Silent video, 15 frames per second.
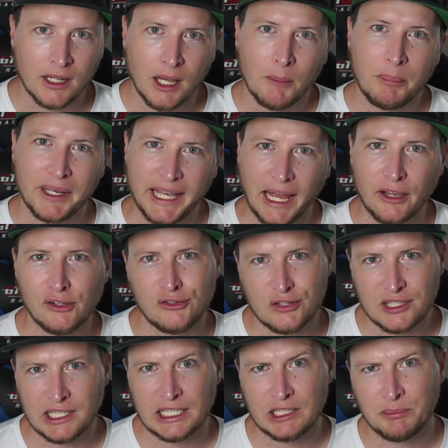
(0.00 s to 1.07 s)
but now you just
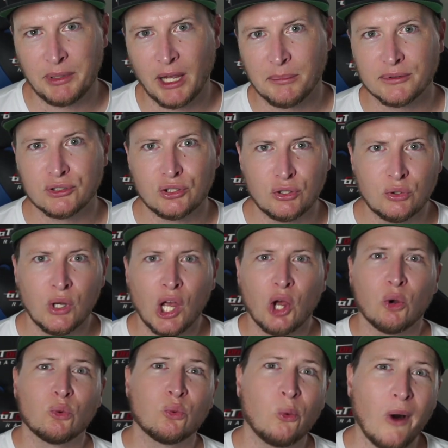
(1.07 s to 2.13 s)
need to be able to
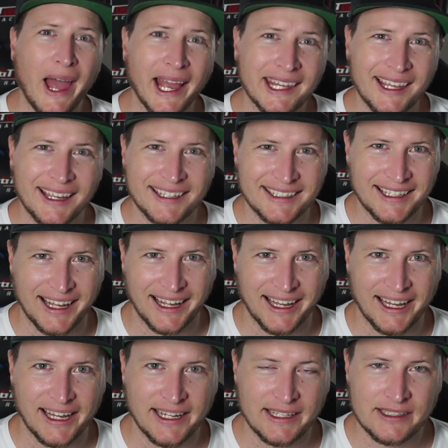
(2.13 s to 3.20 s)

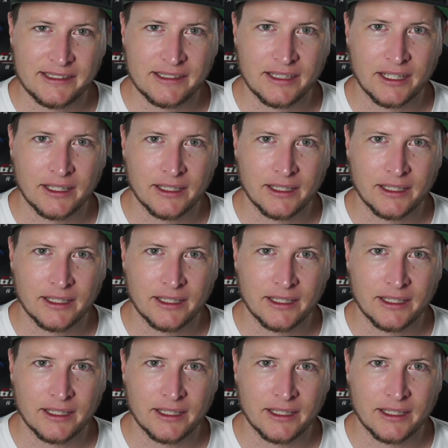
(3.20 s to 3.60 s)
recognize